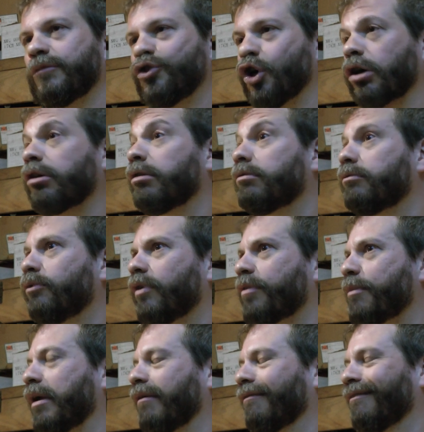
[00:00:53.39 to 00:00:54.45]
took
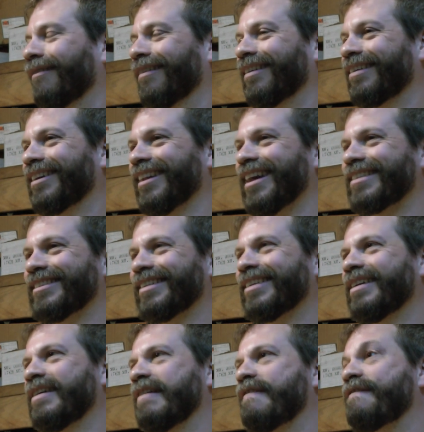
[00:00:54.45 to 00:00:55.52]
with me, or collected,
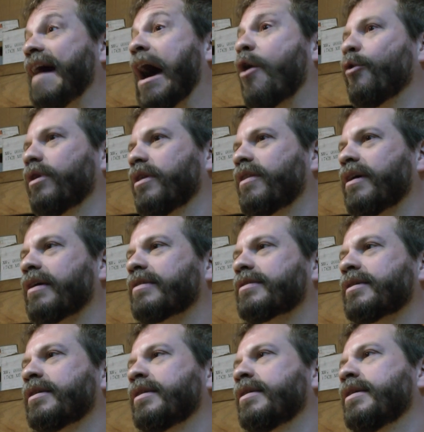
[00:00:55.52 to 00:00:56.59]
found
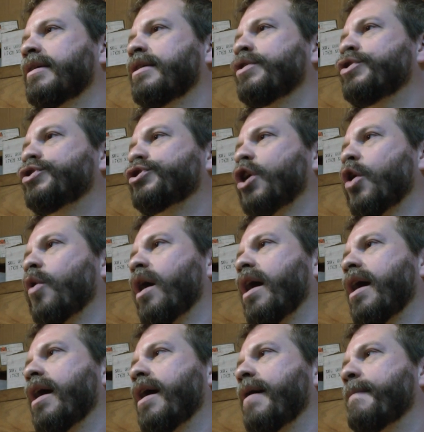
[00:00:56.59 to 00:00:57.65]
things. So
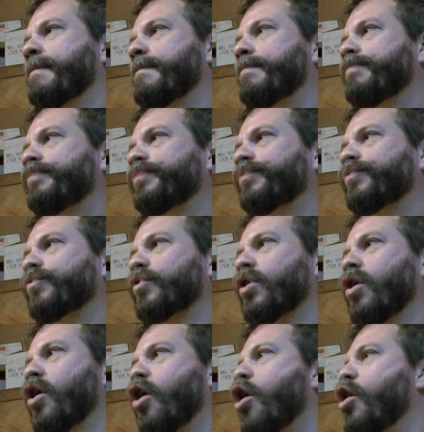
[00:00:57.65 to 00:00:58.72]

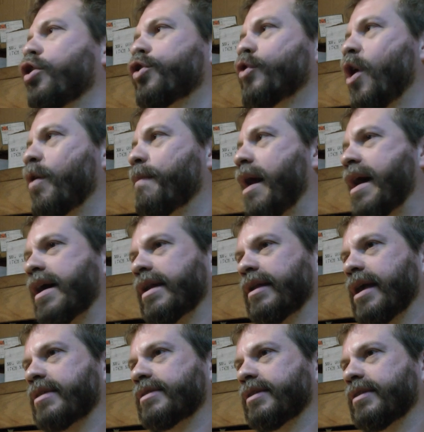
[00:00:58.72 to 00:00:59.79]
all throughout my
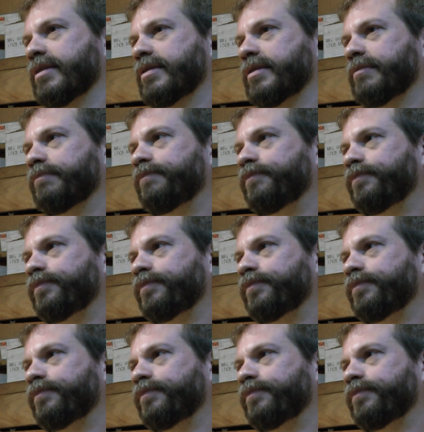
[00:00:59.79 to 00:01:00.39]
adolescence